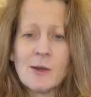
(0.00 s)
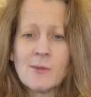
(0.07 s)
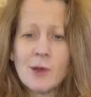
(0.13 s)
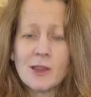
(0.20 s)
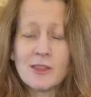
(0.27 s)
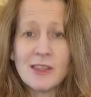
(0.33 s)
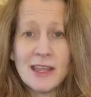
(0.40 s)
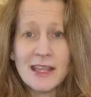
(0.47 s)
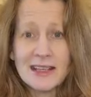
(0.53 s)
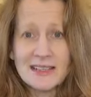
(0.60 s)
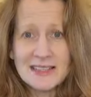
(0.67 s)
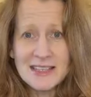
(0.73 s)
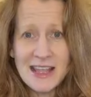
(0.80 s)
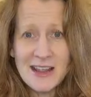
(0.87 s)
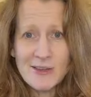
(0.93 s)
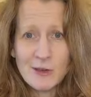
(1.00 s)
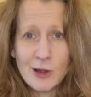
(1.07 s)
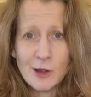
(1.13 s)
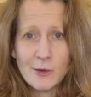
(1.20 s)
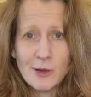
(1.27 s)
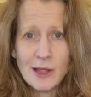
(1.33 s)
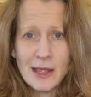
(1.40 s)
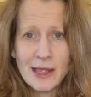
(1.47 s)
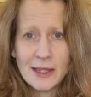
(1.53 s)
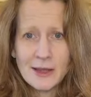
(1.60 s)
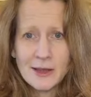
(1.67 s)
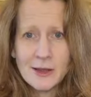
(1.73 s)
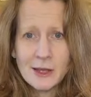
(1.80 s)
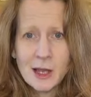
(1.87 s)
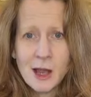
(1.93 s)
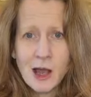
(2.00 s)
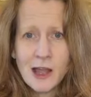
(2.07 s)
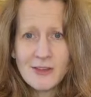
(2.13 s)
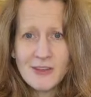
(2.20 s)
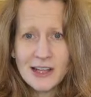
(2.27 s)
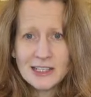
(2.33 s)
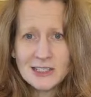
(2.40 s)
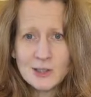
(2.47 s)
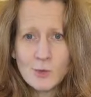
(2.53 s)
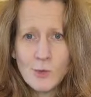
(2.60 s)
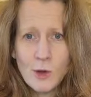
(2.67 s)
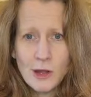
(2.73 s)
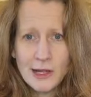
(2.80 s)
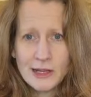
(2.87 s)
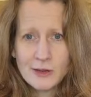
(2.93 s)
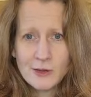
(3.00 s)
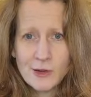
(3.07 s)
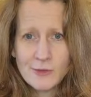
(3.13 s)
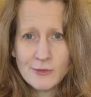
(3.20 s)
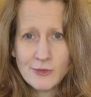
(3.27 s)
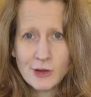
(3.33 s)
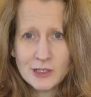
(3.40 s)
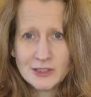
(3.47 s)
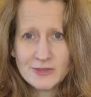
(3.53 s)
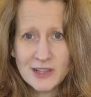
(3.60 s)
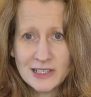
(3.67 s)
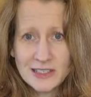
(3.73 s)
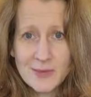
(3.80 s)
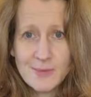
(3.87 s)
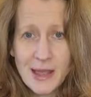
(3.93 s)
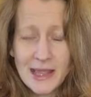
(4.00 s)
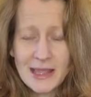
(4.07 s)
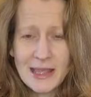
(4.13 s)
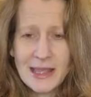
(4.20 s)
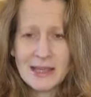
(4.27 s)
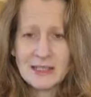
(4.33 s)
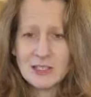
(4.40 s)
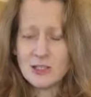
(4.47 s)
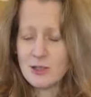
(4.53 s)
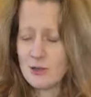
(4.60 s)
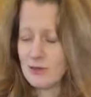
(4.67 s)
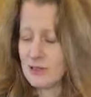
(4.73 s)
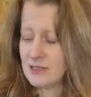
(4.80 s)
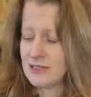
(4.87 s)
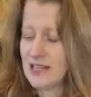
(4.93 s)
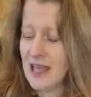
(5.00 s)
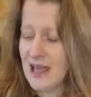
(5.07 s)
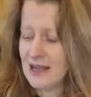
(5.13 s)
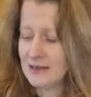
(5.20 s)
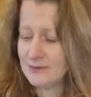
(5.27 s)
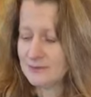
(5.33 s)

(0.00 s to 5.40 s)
But the 0 here, I've added a 1 in front of it to make it into the 10.